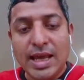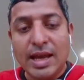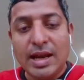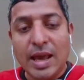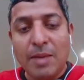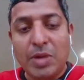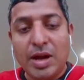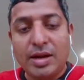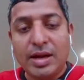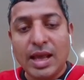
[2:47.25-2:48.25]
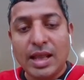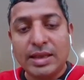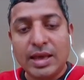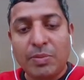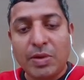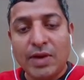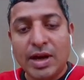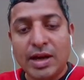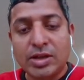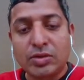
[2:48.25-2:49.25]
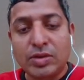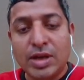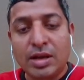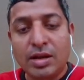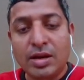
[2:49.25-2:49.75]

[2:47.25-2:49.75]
and ambulatory healthcare providers to the